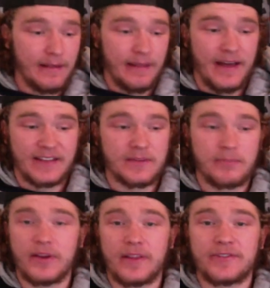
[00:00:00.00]
That's
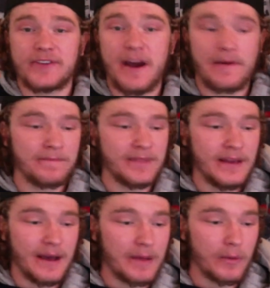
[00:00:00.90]
completely fair.
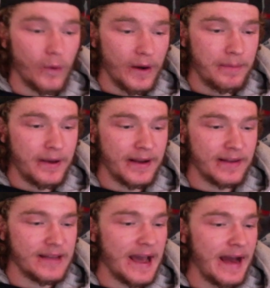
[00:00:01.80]
I mean, Winnipeg
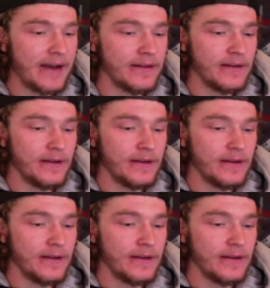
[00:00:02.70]
has had